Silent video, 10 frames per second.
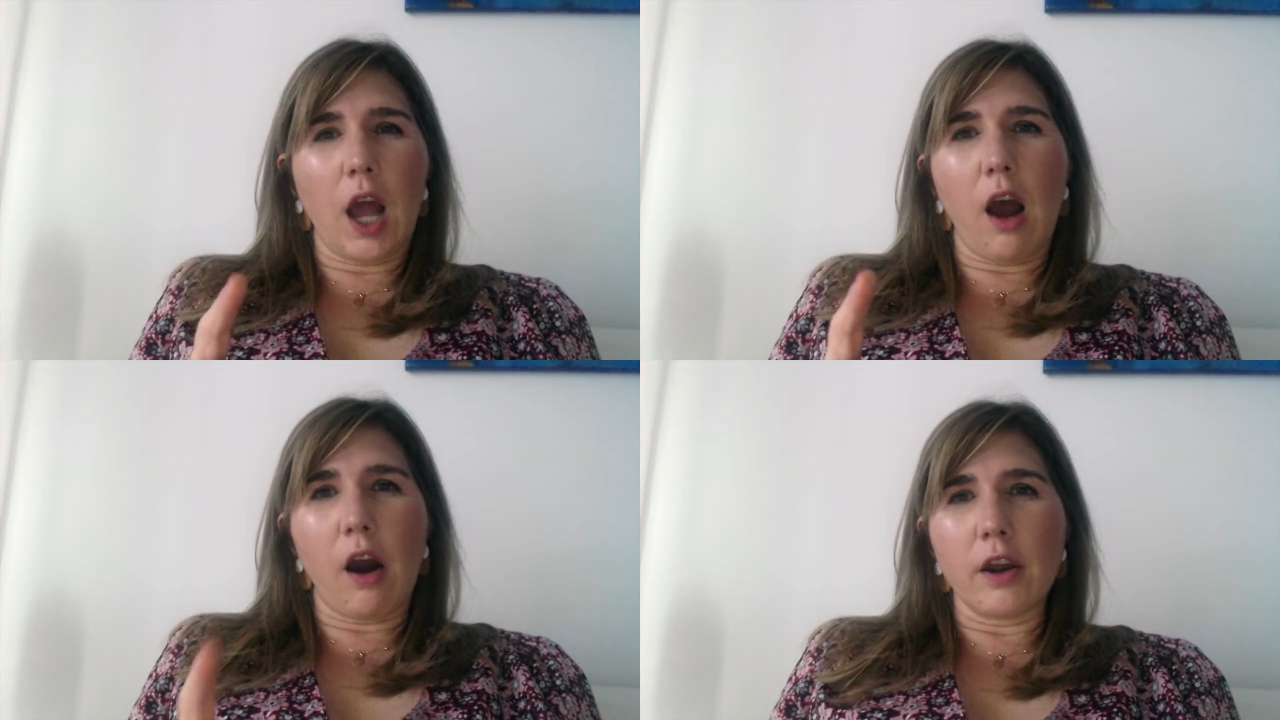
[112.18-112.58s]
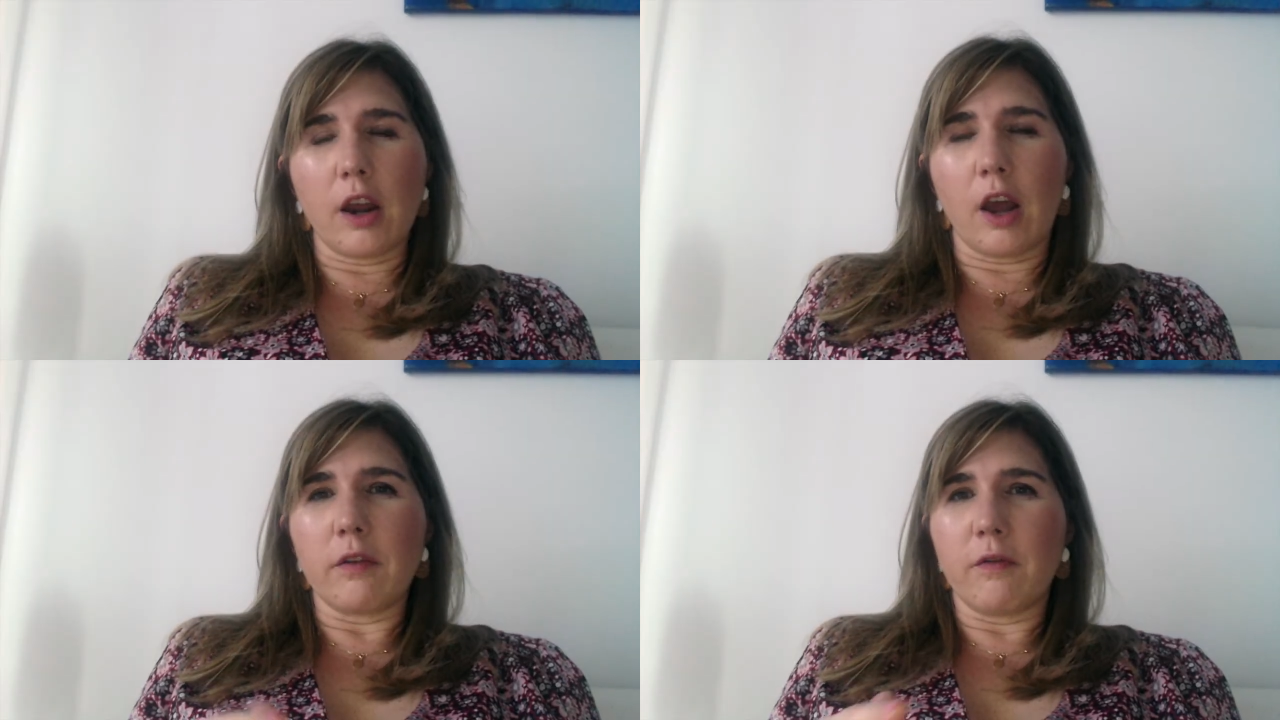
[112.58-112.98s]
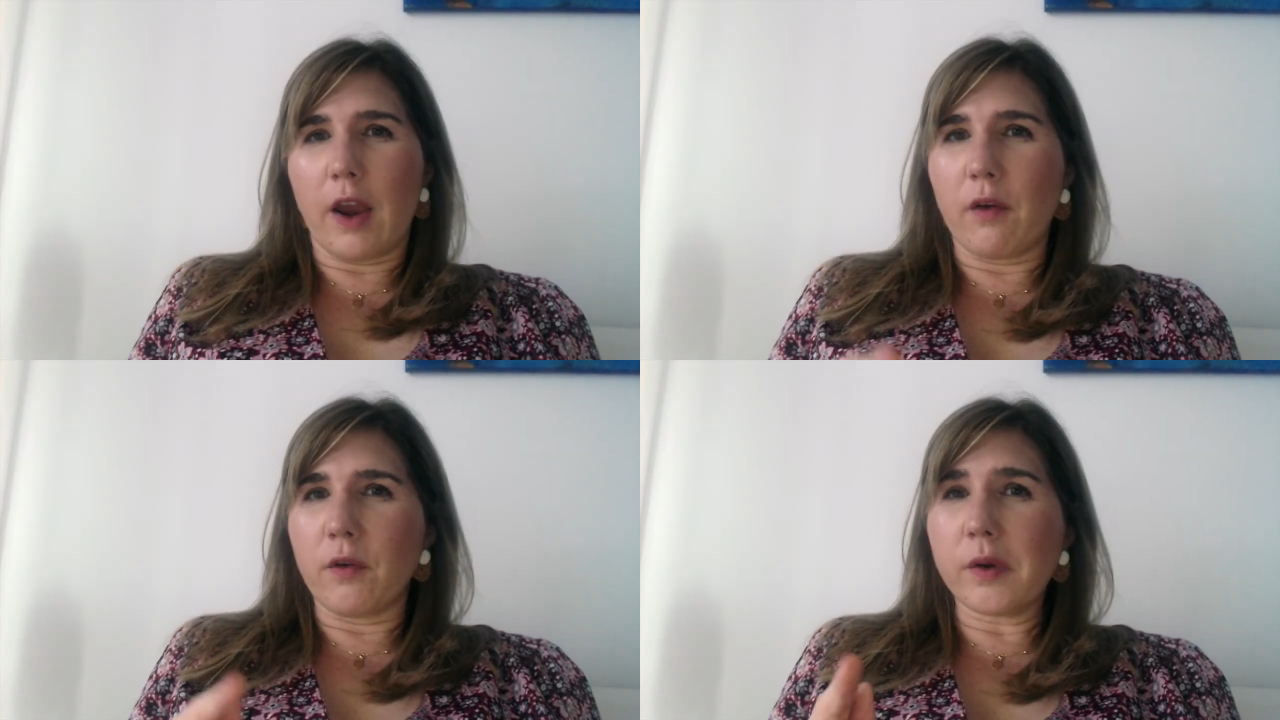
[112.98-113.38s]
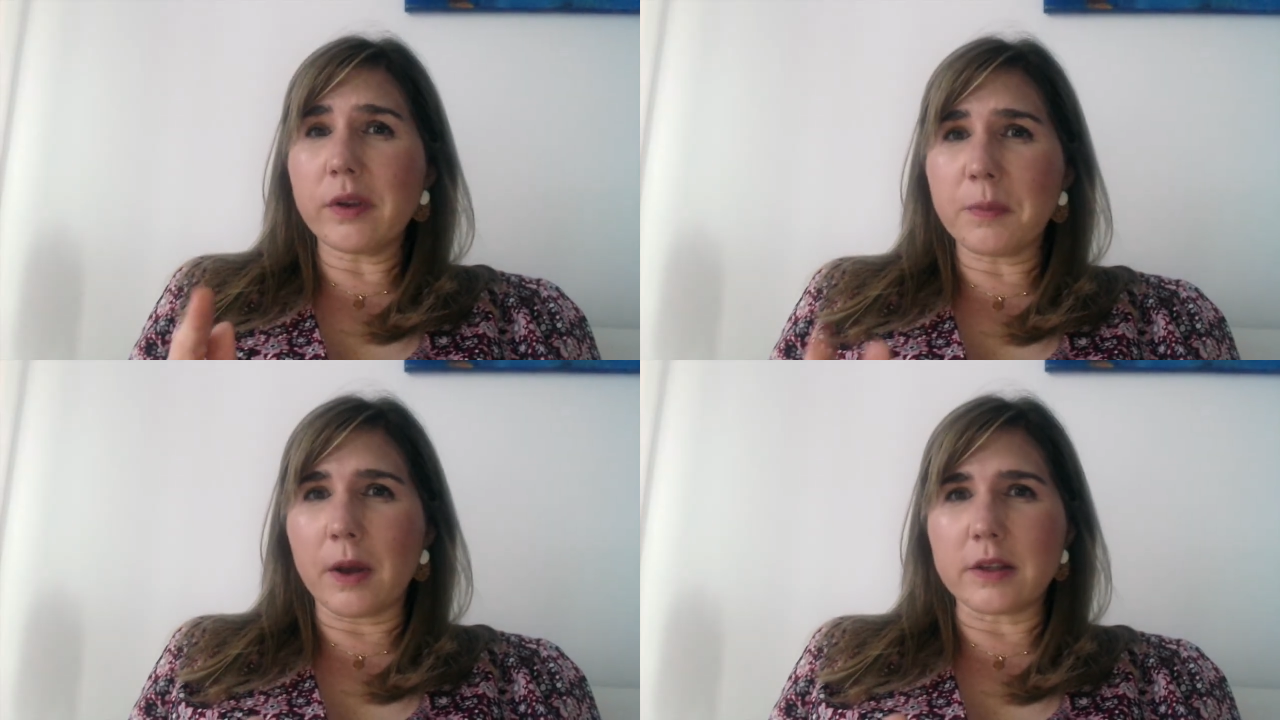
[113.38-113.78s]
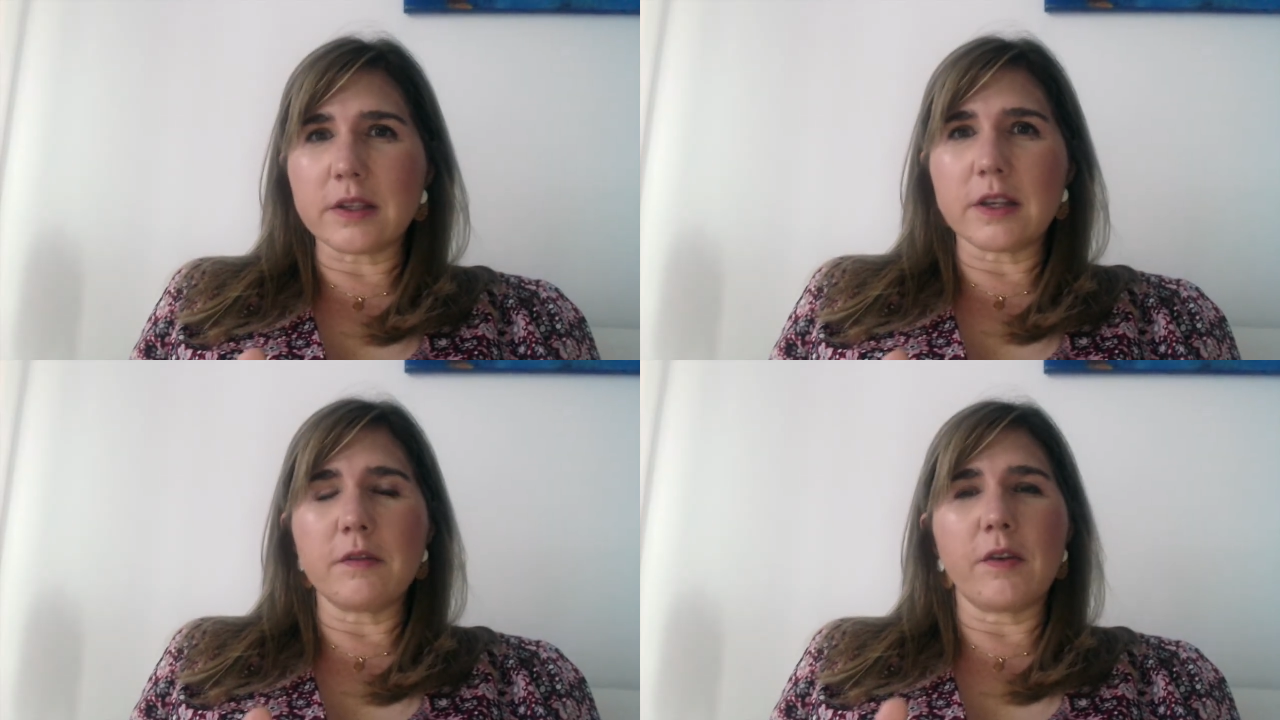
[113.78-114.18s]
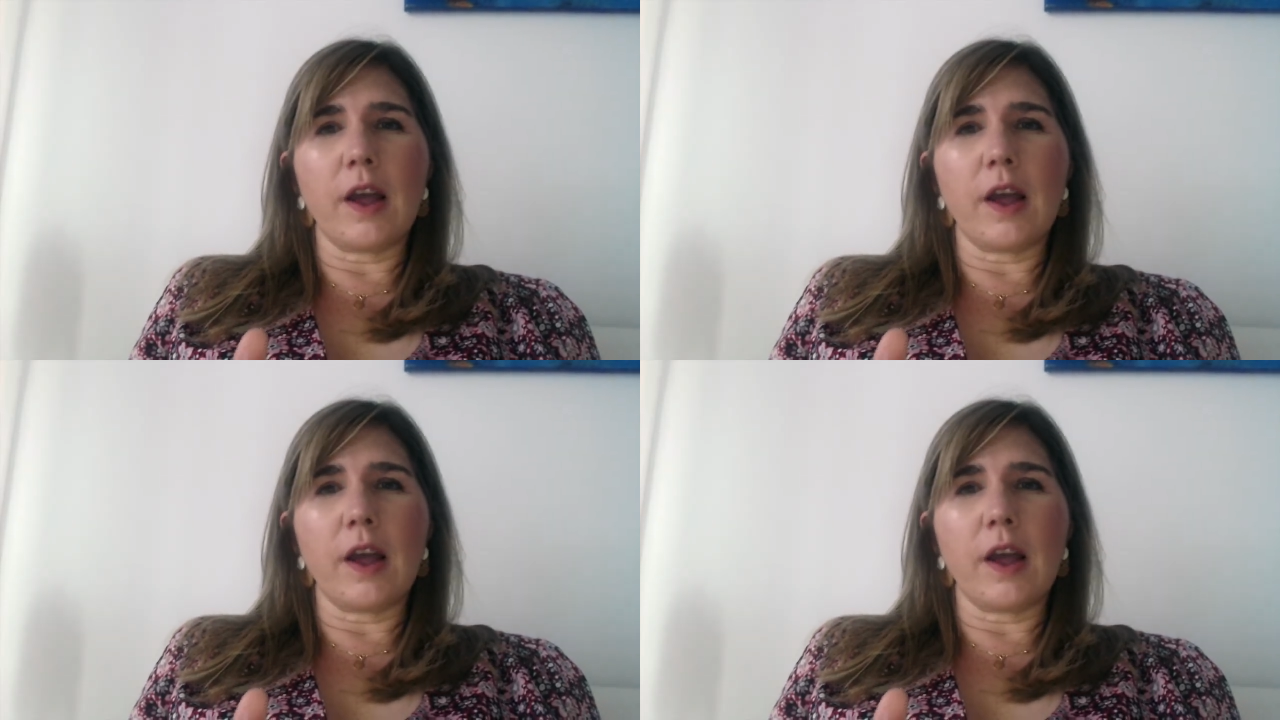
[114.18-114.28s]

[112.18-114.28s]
are not very responsive,